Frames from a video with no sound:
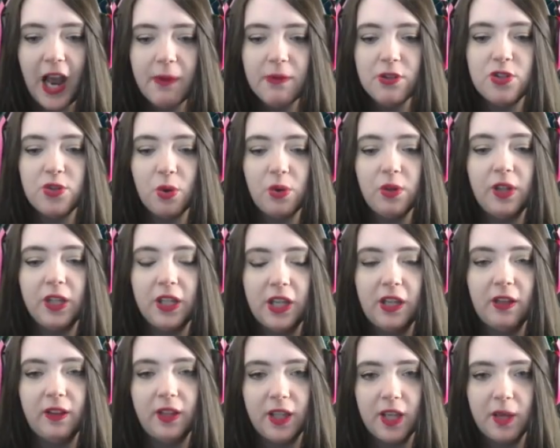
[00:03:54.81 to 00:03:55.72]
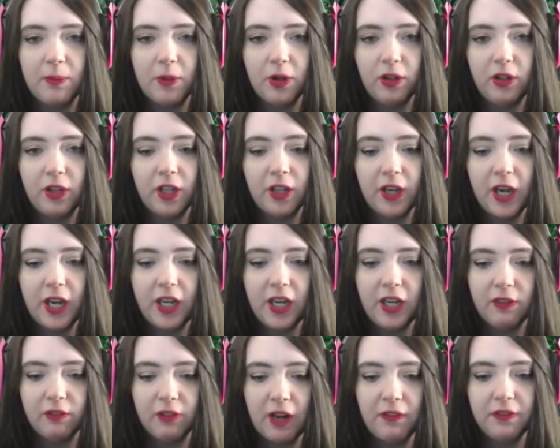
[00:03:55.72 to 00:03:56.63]
I was totally healing him earlier, and
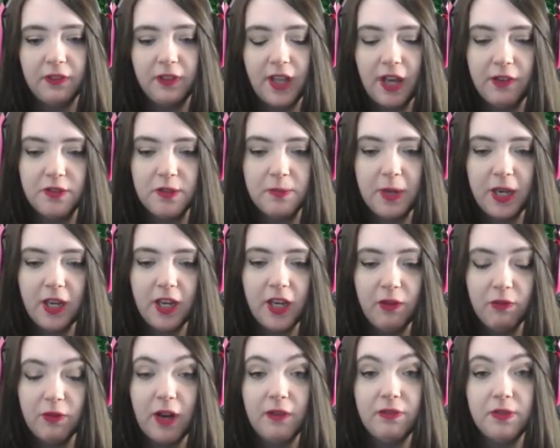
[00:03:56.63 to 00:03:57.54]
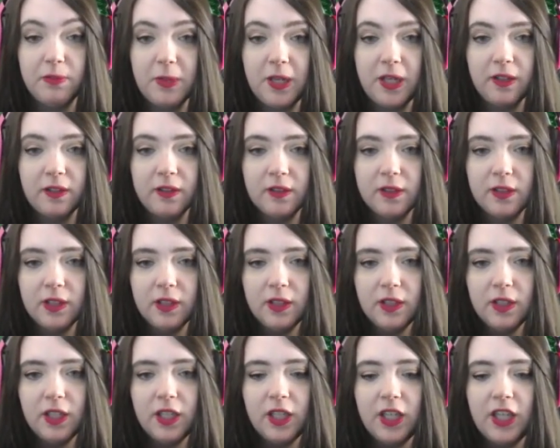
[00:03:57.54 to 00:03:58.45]
he ref left me. He refed me.
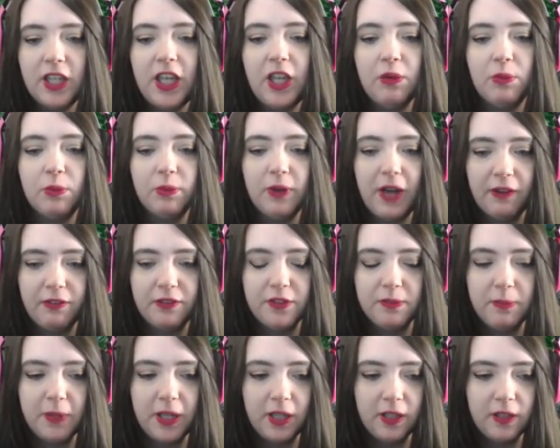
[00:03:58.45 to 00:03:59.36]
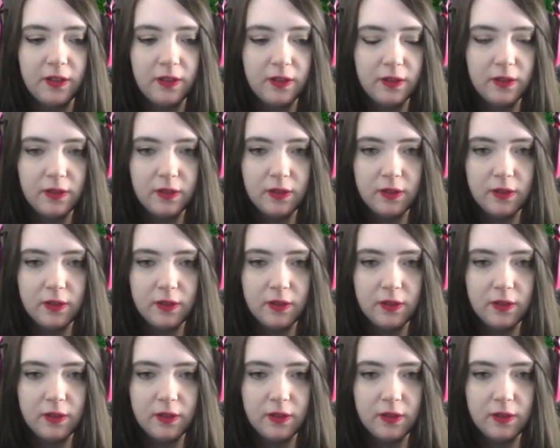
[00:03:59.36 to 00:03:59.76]
He refed me.